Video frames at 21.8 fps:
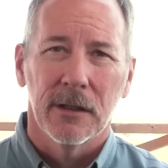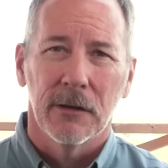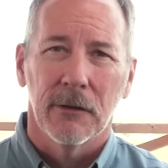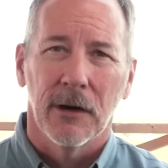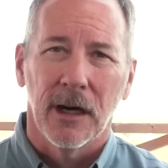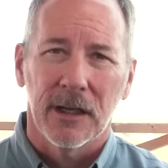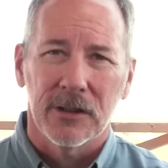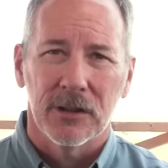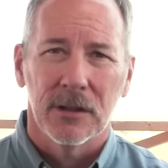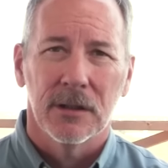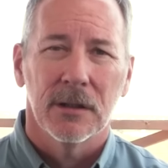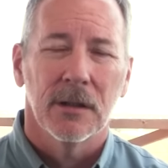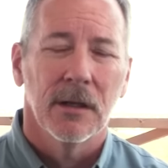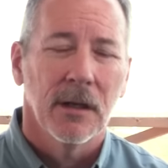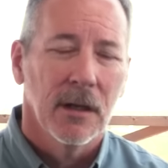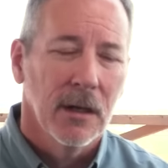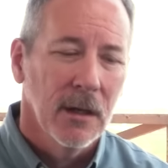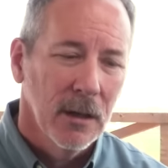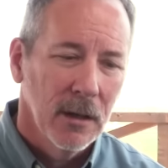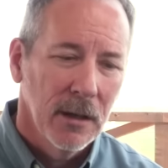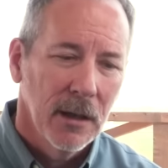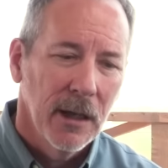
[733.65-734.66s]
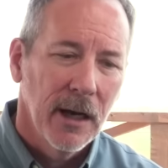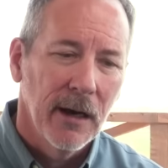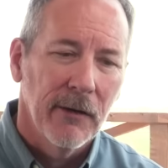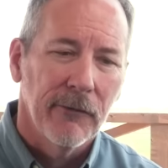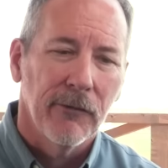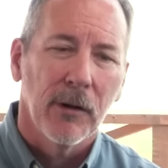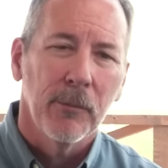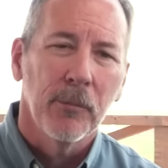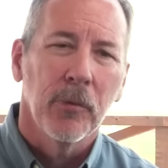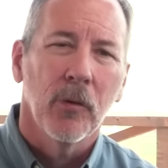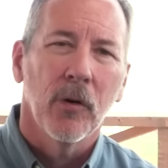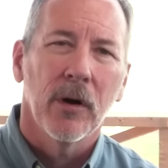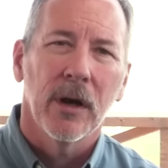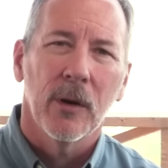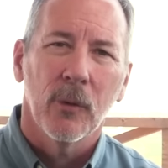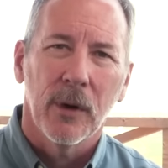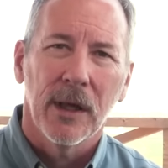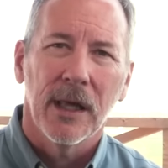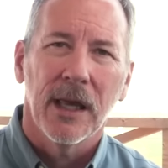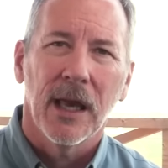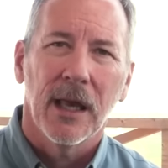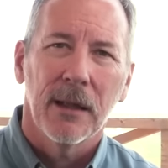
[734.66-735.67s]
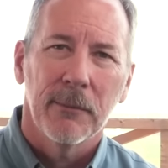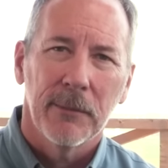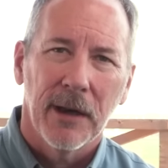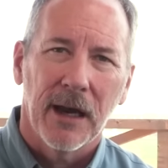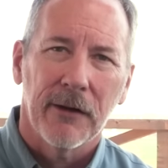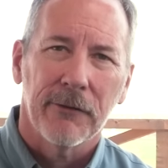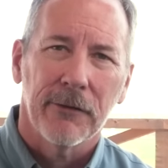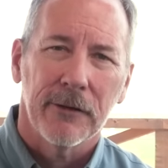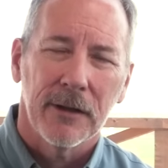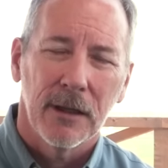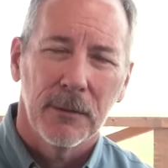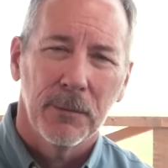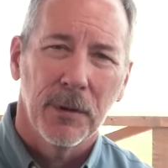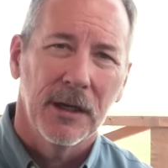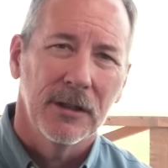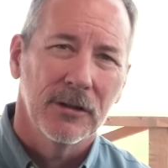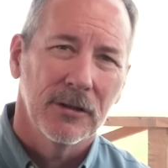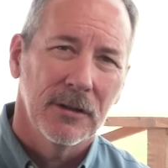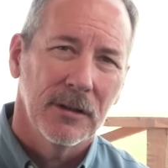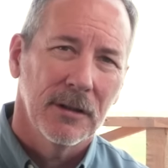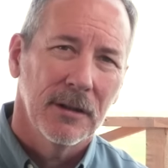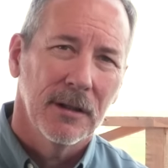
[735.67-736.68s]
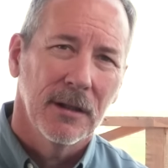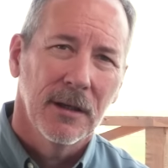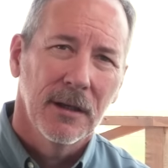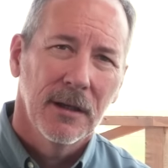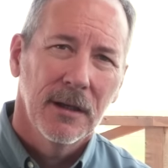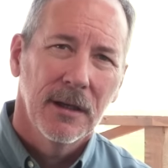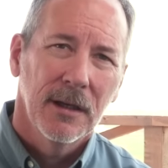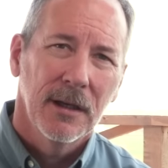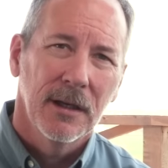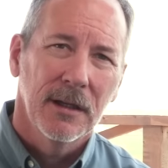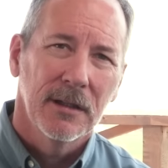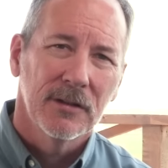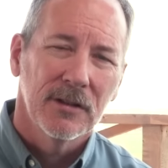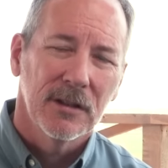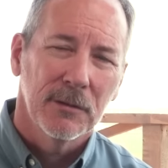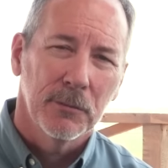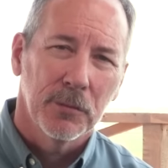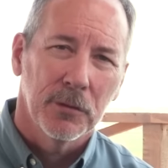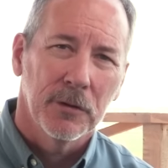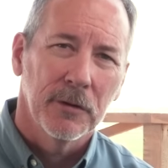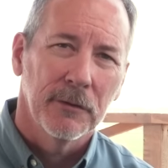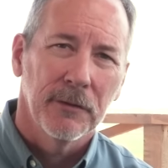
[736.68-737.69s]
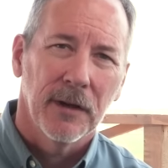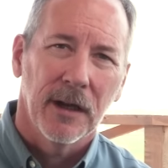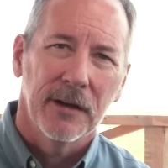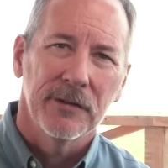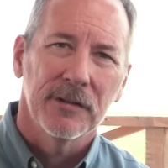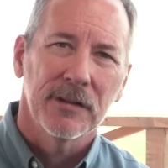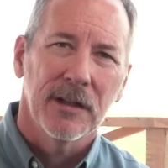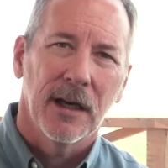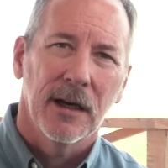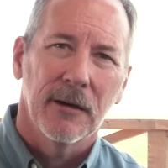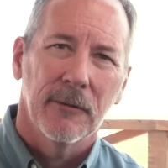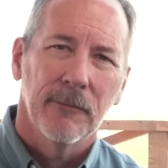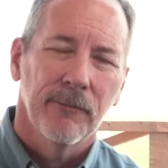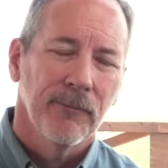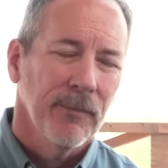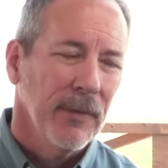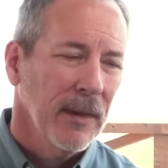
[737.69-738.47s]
direction, every point we gain back for that patient is improved lifestyle.